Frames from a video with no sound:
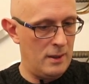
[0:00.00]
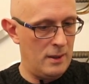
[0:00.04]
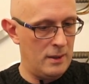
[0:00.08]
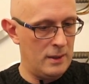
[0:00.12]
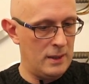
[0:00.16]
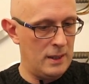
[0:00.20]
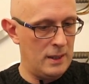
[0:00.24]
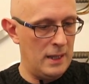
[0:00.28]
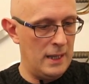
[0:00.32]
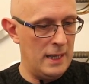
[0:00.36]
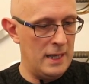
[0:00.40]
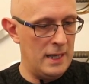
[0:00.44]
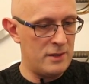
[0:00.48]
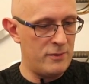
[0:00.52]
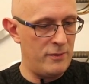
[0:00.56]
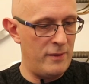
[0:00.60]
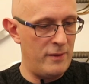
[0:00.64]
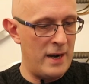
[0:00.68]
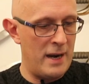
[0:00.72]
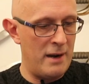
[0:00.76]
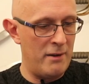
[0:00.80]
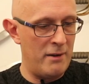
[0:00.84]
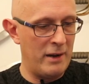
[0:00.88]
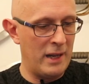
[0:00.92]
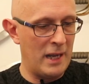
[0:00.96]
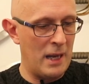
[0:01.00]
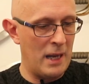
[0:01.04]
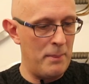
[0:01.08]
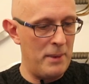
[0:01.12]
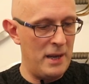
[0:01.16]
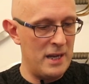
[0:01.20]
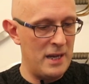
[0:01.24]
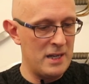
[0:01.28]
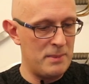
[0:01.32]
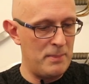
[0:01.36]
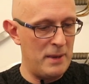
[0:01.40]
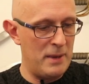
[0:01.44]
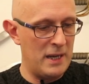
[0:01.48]
Yeah, it's varying a
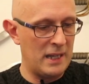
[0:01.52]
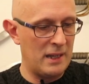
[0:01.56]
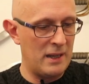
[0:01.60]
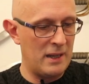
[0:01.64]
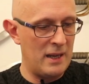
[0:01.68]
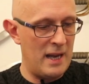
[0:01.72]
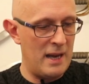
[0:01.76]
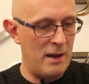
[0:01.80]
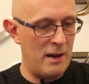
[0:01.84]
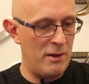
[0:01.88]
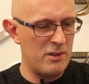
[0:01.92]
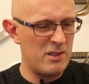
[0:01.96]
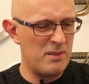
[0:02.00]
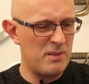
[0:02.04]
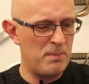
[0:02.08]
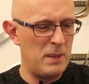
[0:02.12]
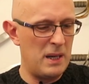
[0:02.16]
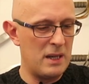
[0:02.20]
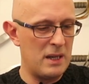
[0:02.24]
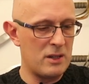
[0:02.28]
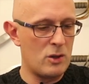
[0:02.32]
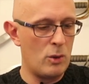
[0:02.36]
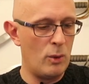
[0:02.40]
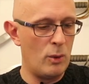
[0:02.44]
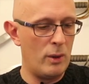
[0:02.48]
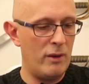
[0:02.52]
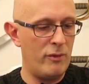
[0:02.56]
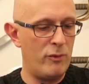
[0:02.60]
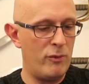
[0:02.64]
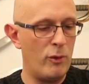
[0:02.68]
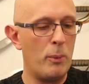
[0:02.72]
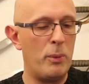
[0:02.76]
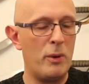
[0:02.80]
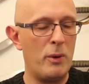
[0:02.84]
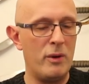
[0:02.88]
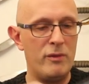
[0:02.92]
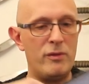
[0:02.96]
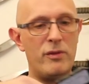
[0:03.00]
bit depending on how, but call it
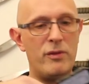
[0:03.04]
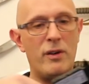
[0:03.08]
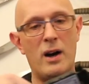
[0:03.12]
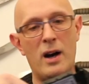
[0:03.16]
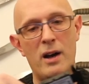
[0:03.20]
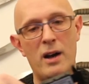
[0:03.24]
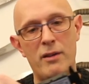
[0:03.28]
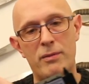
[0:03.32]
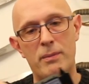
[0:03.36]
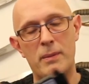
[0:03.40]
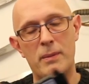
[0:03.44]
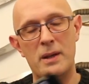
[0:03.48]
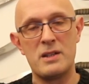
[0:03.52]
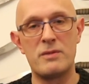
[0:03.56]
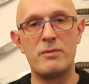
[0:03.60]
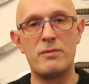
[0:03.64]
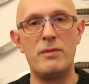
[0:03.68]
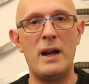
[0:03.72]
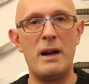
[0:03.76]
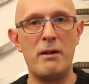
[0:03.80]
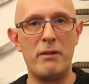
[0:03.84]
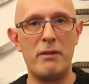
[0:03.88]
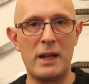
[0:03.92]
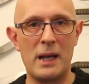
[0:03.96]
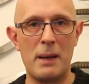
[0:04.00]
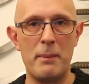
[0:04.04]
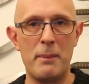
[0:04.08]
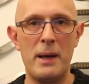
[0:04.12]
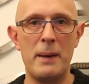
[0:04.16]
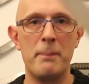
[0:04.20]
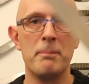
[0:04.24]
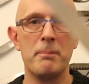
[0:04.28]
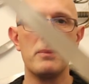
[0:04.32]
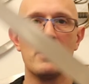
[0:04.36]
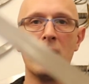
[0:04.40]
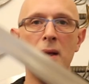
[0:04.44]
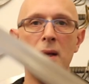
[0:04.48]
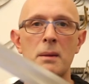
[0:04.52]
4.5, it's varying a
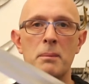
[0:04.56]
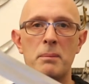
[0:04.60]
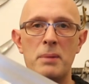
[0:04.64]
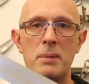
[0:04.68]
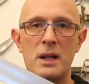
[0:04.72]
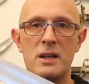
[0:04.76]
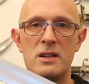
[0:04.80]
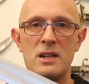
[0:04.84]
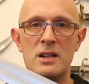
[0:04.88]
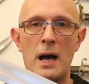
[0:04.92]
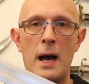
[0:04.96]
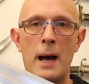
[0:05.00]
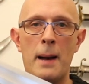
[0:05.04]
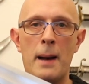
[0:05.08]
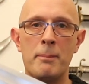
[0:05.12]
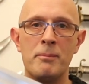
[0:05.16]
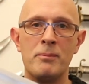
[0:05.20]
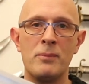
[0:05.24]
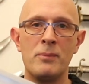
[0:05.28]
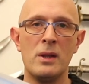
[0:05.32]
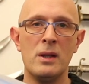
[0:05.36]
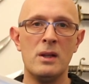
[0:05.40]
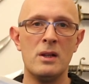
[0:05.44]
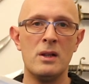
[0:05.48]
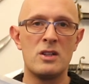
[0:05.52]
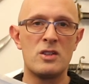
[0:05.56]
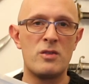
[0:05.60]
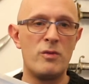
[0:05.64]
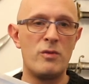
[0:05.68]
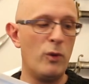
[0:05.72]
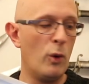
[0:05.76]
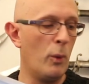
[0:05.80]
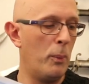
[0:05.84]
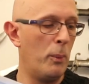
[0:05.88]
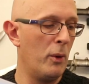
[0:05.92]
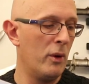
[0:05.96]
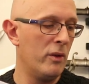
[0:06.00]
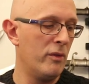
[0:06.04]
bit. But it's
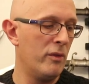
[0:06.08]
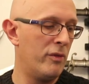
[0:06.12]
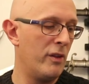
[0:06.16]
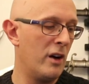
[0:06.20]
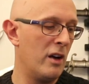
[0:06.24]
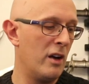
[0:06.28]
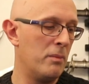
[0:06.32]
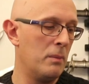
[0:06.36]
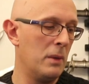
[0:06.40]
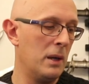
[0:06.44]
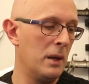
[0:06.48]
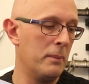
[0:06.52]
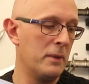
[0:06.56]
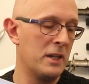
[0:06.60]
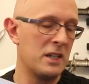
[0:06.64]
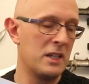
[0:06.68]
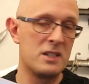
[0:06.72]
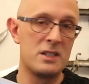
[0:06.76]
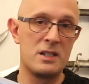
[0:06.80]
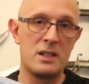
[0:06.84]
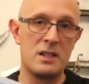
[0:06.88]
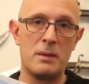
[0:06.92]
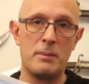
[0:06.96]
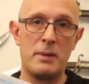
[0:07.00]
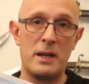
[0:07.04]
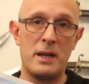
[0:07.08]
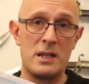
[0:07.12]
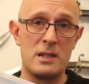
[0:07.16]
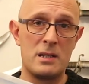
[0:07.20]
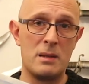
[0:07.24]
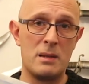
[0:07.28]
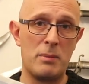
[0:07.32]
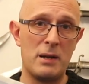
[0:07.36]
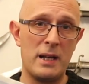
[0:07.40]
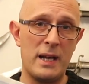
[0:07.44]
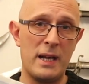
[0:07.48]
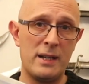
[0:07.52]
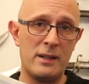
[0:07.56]
4.5mm at the base of the
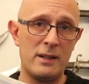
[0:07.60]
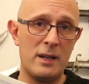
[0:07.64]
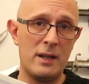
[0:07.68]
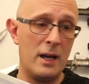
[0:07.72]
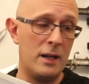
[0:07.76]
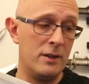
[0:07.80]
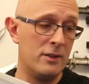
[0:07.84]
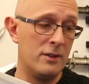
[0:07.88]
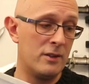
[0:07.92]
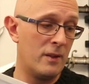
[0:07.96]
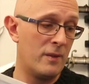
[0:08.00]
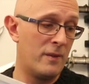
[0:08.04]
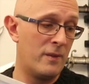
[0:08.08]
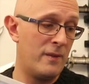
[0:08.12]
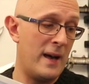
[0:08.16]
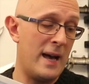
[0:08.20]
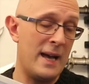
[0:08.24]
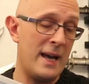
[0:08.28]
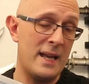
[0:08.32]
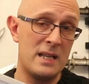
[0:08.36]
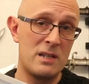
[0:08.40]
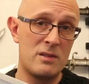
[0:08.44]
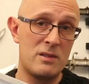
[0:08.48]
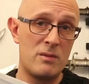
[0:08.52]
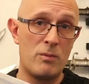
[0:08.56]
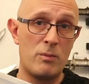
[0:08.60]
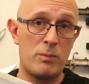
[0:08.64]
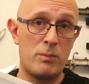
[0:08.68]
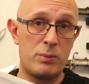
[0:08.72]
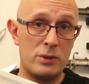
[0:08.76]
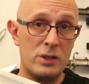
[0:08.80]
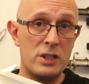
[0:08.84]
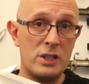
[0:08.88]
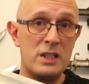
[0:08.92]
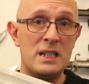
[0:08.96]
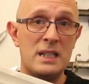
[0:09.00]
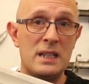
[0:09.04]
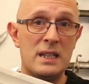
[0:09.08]
blade, and that is
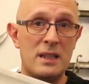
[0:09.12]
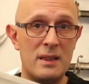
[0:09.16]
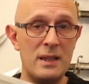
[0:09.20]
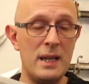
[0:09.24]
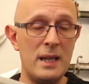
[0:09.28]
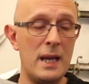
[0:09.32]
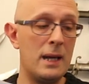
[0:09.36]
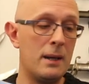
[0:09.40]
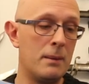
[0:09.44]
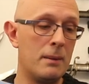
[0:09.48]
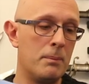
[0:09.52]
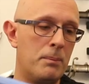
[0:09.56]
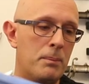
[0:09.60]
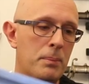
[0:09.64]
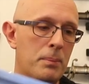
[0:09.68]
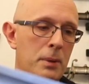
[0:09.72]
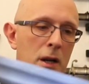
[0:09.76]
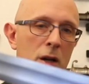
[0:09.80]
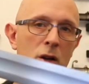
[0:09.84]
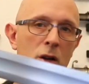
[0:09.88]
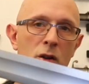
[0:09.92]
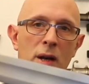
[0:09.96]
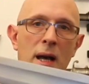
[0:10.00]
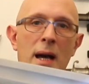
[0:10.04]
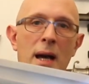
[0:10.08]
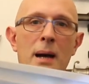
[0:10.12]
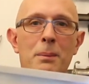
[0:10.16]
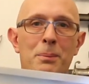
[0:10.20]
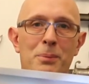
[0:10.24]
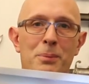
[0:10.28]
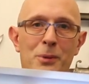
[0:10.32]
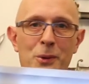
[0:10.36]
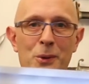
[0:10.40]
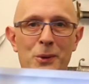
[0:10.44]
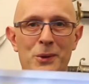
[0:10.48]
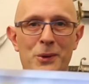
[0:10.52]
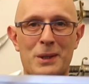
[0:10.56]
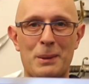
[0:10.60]
pretty thin, but look how
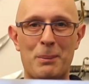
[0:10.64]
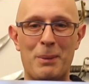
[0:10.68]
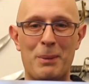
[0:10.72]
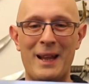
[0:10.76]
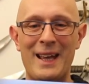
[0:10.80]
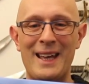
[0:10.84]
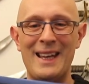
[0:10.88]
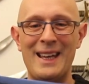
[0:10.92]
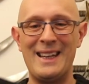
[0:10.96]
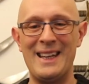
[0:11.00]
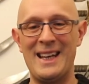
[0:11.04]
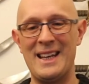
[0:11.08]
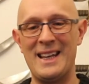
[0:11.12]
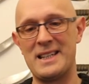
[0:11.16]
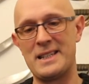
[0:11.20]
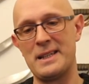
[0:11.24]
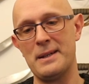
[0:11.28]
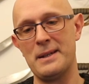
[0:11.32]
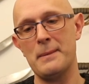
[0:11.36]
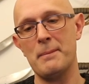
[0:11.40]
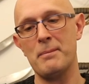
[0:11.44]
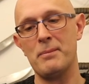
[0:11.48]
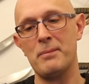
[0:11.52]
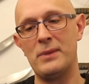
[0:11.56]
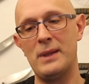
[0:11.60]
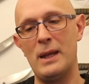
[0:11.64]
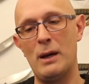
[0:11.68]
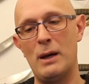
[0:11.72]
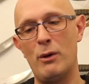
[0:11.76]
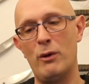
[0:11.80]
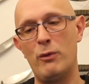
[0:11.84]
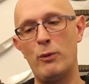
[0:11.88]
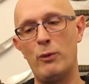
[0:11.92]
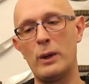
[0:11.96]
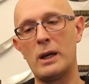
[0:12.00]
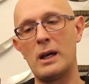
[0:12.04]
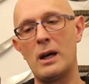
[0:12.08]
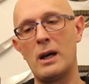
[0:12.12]
broad the blade is. Now
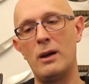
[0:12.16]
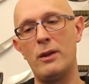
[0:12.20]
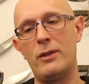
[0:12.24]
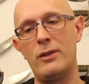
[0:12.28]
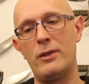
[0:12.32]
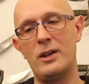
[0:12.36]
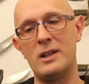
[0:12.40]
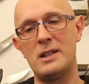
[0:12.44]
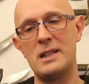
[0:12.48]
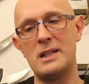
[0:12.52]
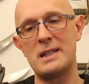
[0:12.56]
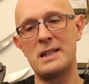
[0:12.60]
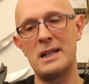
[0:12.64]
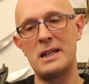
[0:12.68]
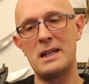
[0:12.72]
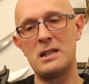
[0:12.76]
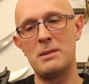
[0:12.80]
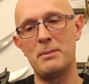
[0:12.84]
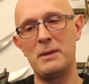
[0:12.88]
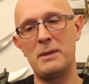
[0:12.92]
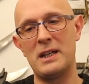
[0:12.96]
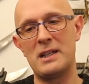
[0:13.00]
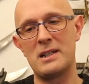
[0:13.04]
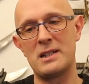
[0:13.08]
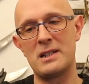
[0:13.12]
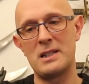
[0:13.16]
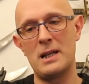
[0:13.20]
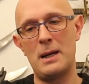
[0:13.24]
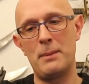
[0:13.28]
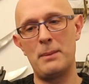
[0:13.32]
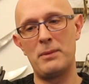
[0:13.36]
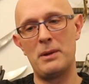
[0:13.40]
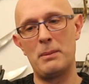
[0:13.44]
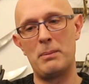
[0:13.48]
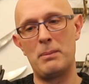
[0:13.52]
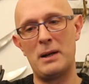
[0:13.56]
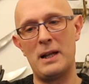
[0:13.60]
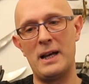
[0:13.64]
if we go 30cm up
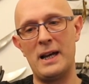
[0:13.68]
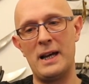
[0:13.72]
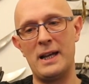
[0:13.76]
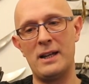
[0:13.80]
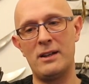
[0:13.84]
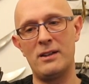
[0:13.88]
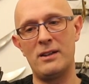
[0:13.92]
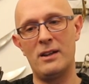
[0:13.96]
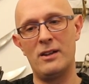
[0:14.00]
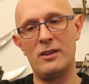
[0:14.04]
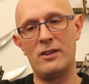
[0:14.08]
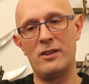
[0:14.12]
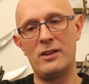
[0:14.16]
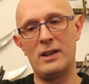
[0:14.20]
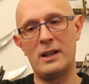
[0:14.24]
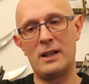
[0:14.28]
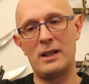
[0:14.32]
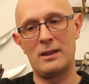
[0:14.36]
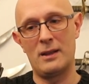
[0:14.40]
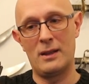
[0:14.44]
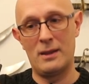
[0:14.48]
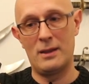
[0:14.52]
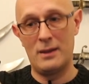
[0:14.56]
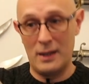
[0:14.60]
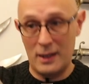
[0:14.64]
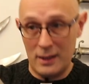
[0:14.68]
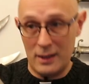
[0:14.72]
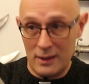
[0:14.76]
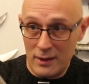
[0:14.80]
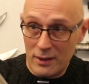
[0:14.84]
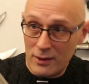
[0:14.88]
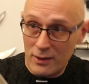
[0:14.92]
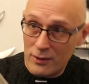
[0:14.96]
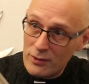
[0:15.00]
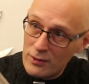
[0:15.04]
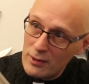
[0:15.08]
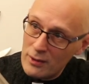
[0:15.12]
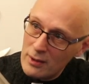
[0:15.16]
the blade and take the
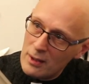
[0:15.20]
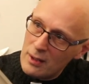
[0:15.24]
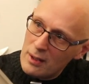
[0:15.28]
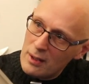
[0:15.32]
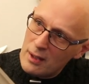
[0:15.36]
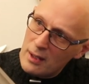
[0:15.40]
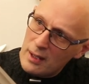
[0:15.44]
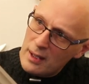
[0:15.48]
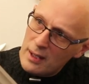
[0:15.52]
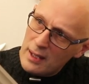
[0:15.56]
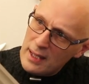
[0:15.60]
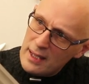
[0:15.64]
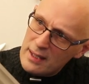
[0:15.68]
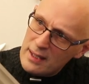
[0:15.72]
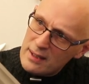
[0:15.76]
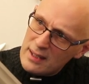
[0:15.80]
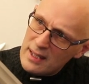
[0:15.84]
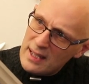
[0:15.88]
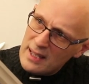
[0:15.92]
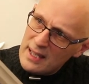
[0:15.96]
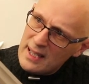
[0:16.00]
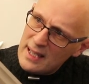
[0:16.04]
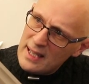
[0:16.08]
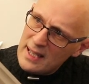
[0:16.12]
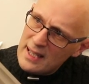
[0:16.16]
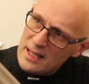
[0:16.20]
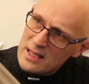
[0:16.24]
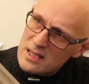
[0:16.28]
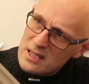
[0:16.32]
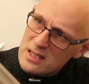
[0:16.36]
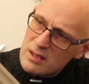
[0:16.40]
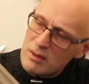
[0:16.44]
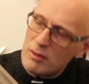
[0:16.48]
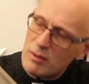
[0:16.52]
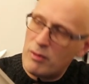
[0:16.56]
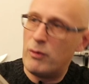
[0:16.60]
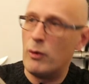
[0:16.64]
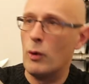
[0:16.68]
thickness, it is
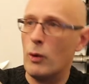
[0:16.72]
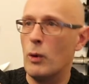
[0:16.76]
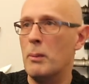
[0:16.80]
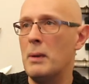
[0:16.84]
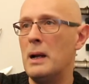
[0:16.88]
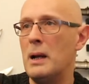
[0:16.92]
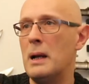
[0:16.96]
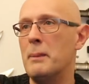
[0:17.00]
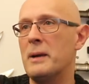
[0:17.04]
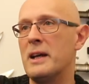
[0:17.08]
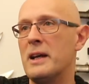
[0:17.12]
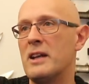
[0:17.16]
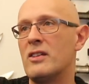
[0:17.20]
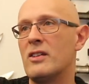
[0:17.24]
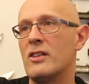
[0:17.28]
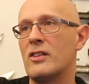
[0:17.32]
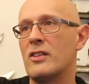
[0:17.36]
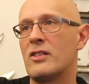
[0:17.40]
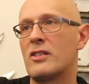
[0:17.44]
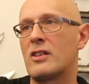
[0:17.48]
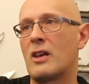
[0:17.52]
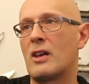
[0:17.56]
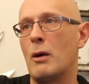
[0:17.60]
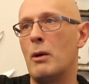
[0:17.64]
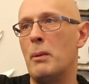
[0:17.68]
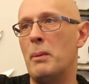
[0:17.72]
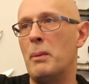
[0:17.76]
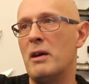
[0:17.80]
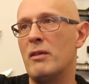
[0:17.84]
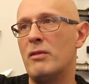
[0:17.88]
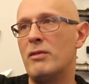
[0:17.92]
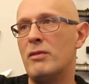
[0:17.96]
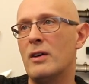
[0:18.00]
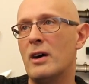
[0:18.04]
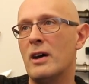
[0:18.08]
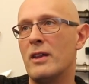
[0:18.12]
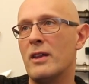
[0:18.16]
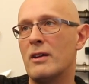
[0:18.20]
4mm, go a bit
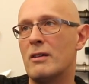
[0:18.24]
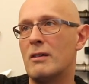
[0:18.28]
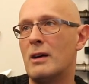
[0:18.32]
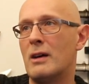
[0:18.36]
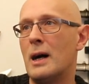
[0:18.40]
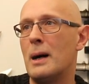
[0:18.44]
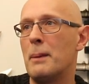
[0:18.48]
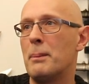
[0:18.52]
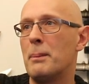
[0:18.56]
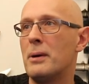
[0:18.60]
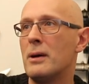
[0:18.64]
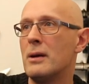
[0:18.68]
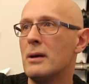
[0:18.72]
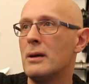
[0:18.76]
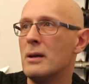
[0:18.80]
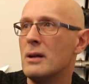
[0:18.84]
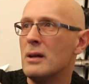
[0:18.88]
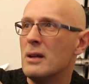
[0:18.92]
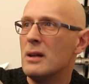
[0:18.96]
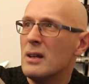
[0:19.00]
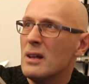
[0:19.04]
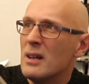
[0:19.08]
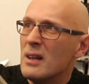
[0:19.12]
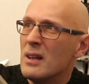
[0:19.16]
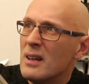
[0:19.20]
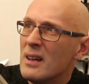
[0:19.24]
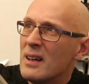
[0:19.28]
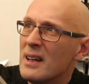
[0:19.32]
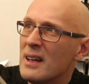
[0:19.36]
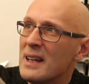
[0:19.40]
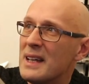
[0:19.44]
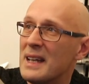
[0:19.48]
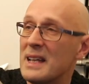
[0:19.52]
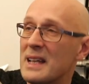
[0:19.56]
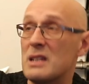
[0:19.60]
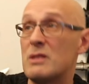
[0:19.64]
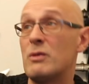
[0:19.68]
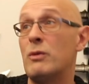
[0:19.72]
further up.
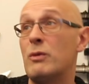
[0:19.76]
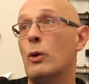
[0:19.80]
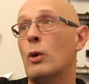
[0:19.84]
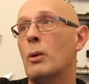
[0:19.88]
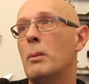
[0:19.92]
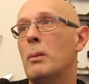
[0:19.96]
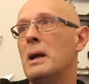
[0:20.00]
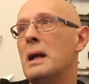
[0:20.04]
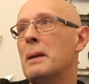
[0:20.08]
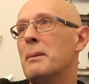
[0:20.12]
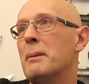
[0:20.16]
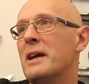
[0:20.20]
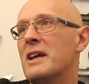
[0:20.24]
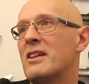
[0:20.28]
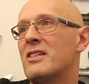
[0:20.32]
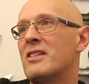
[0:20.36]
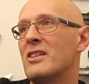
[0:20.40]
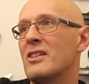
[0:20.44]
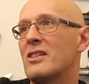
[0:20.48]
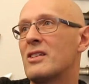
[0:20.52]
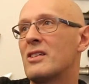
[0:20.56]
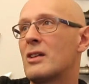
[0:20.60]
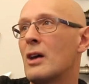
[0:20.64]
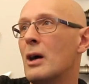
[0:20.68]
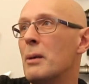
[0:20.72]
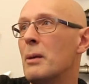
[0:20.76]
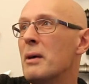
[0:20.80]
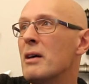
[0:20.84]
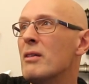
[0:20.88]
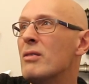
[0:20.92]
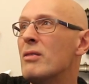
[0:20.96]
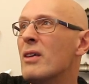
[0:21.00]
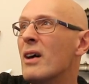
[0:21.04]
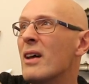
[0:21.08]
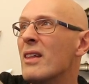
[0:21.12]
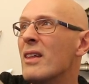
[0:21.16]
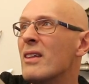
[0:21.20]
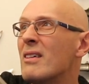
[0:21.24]
It is 4mm, go a bit
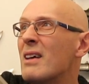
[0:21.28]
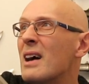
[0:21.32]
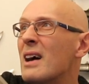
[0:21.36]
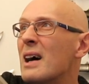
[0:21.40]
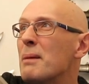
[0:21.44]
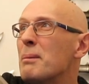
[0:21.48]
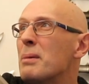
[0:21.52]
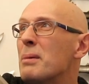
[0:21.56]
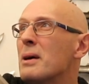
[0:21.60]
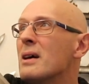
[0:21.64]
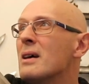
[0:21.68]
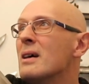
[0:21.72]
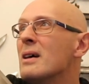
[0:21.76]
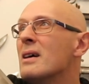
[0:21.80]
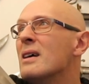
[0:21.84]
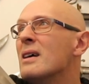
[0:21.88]
further up.